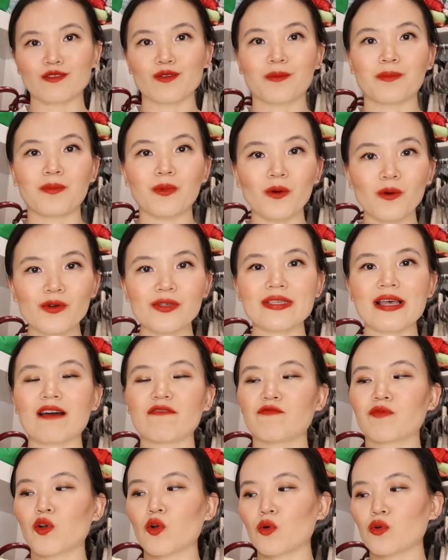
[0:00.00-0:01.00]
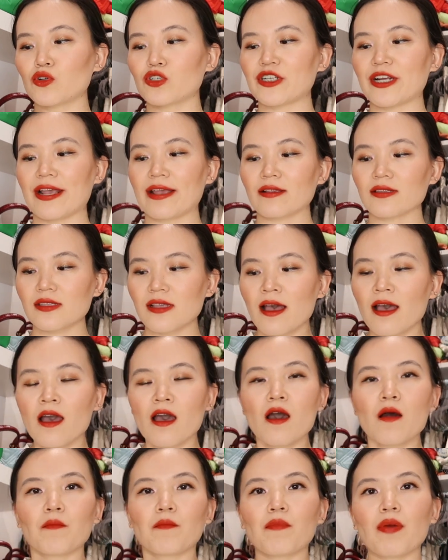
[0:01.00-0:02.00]
So both have gold chains,
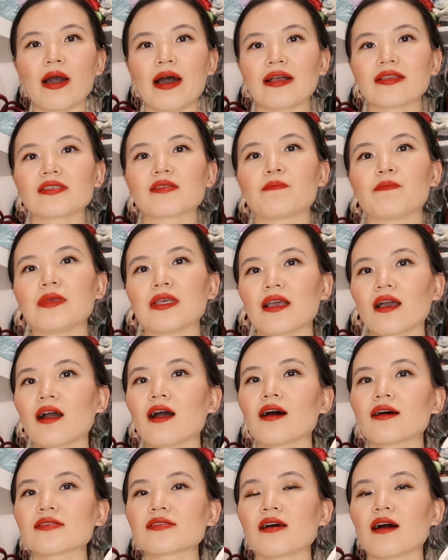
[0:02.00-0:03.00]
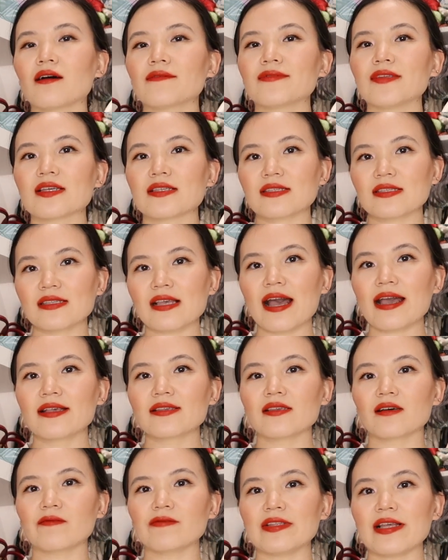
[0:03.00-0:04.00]
but because of the
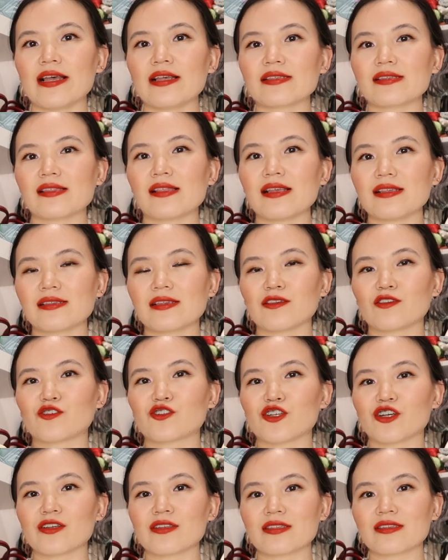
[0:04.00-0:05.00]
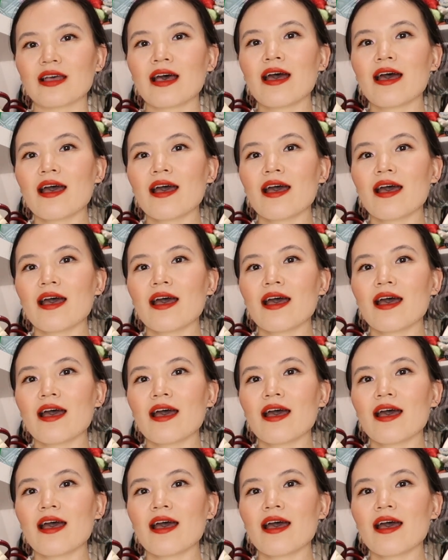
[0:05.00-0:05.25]
size of this is just